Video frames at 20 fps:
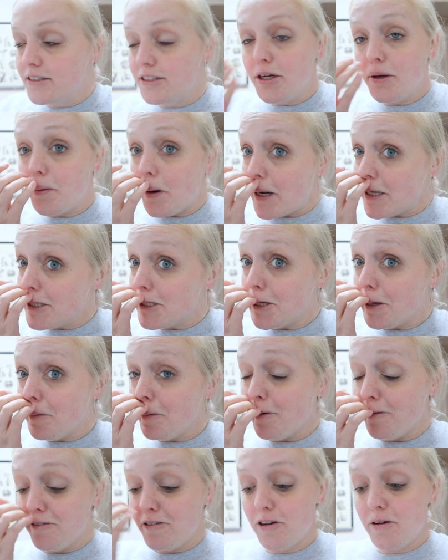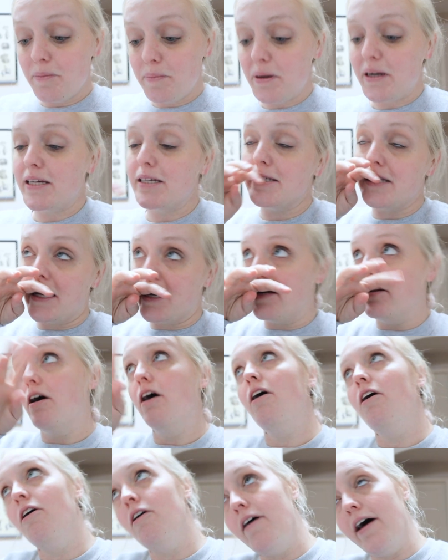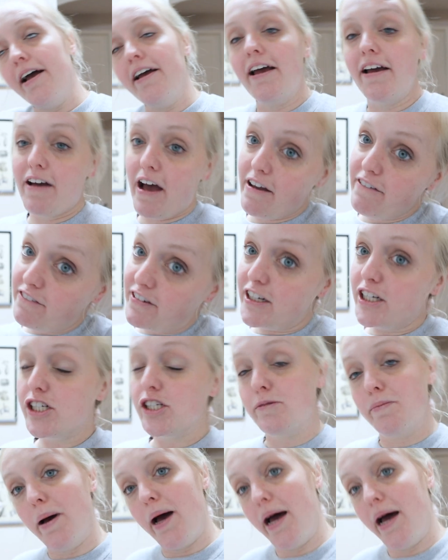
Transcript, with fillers: do you want some? But he's like, no, I finished